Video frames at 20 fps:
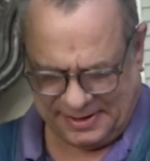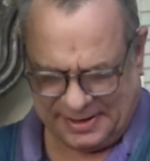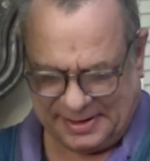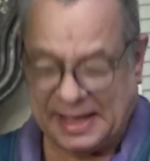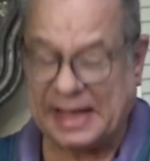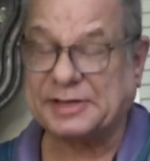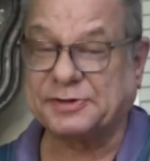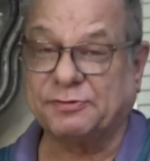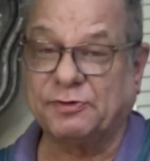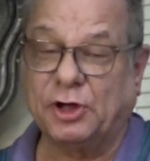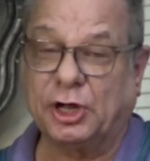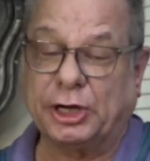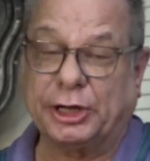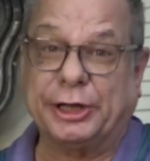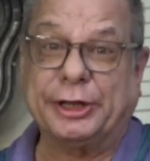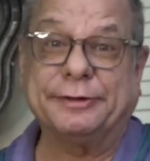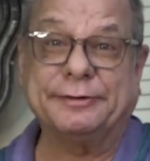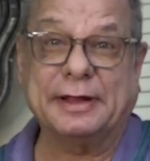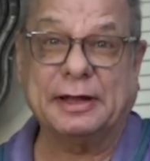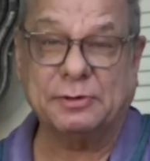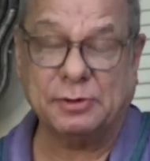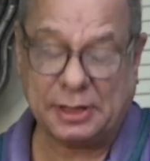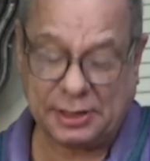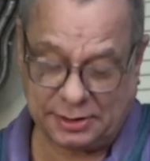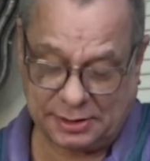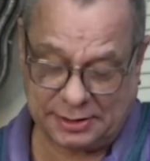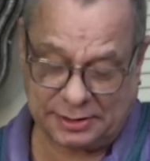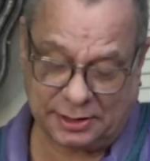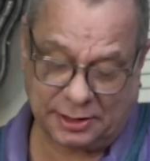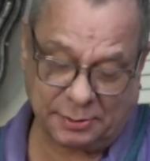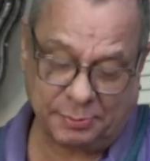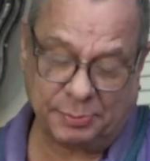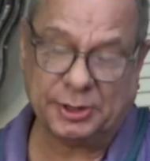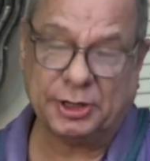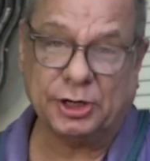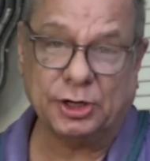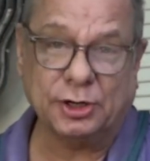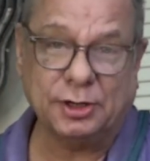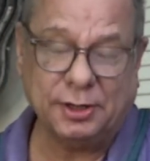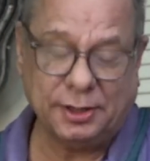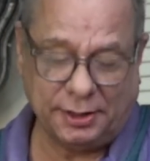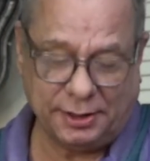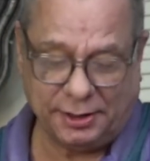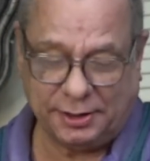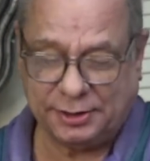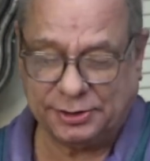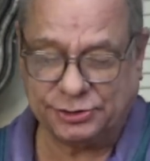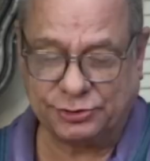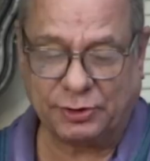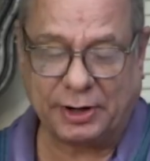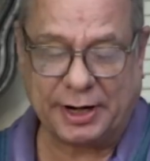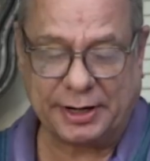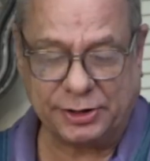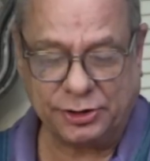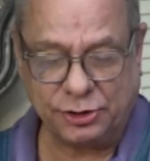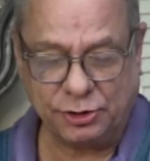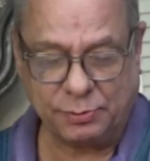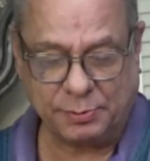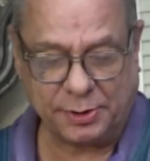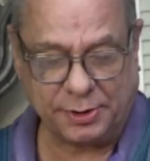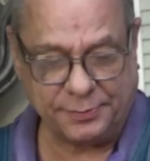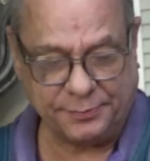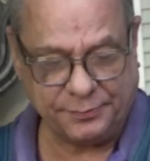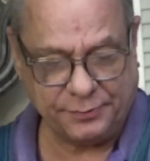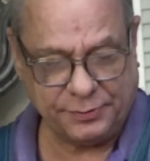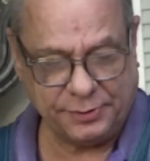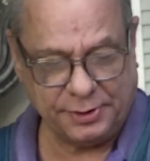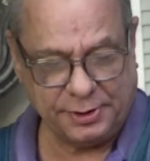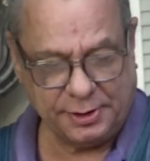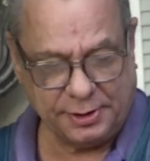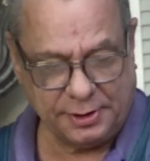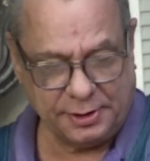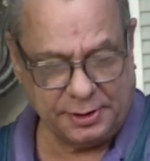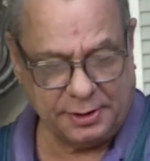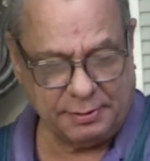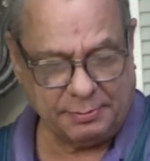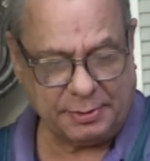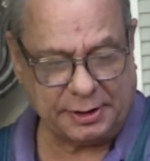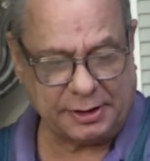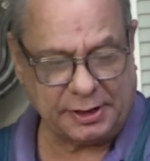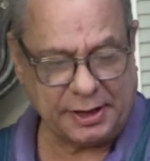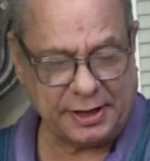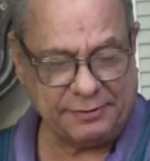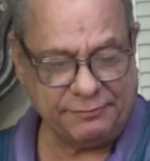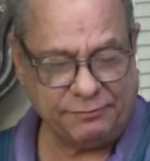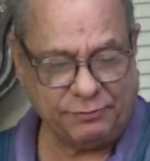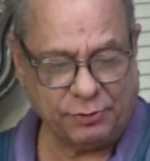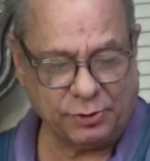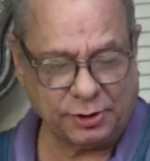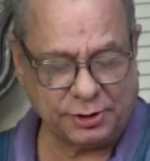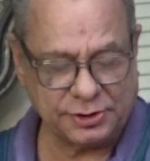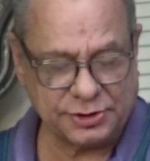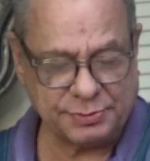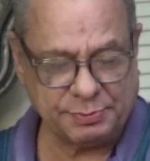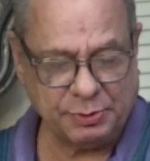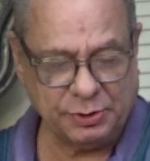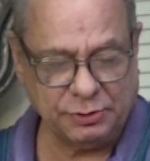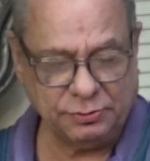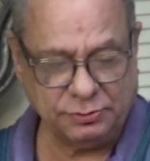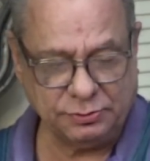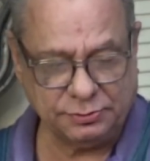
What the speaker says: That's funny. That's a little bit of dry humor. My knife, fork, and spoon.